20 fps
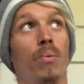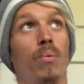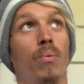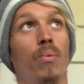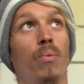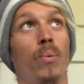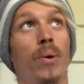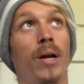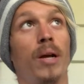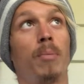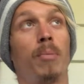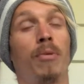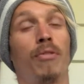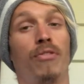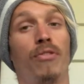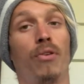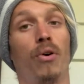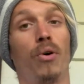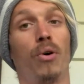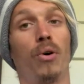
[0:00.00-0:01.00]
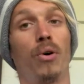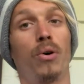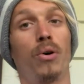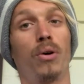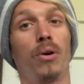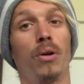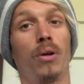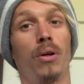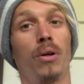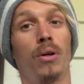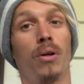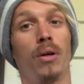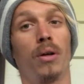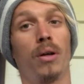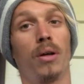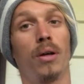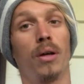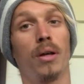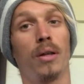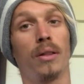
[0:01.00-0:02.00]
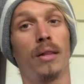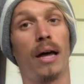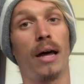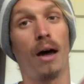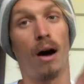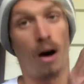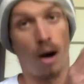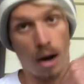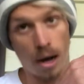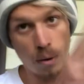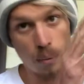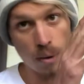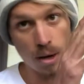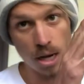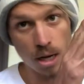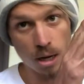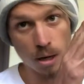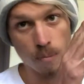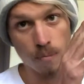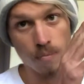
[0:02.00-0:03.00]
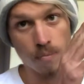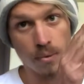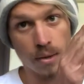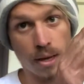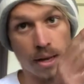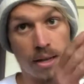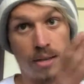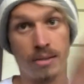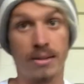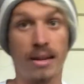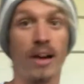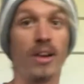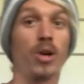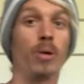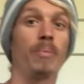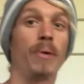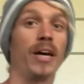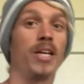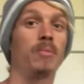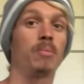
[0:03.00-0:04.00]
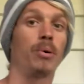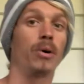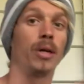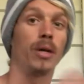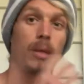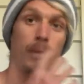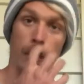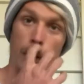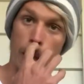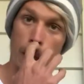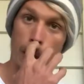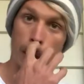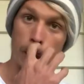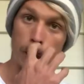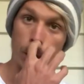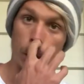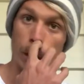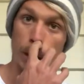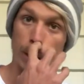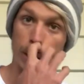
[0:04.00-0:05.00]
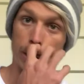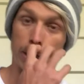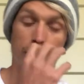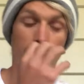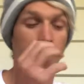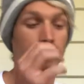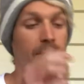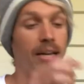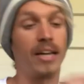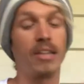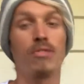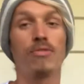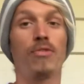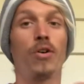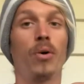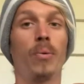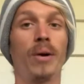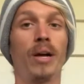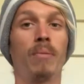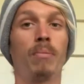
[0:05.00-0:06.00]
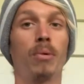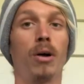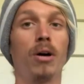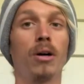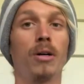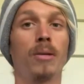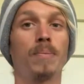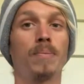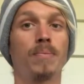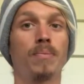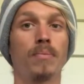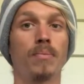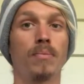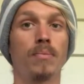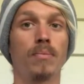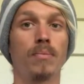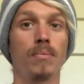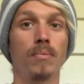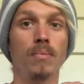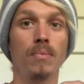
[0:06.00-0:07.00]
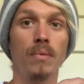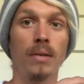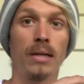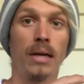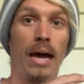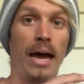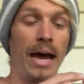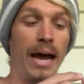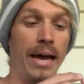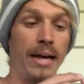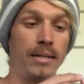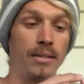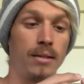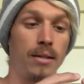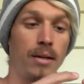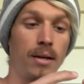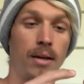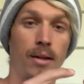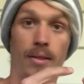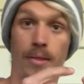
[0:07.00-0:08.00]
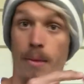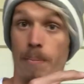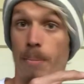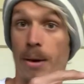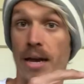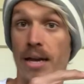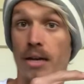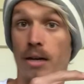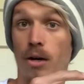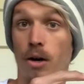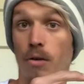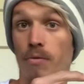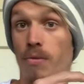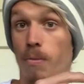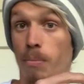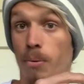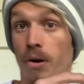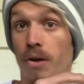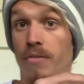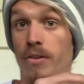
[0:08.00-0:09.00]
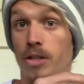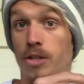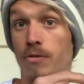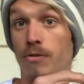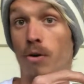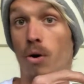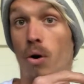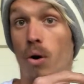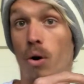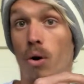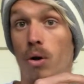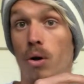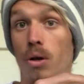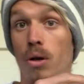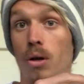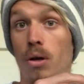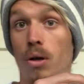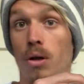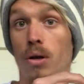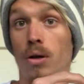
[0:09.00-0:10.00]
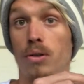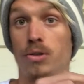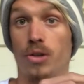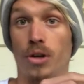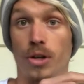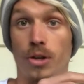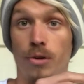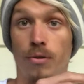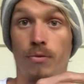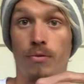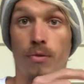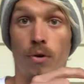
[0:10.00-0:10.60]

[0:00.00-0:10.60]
week before that high week is now your base point. So then you start the next 4-week block at the peak of the previous 4. So you're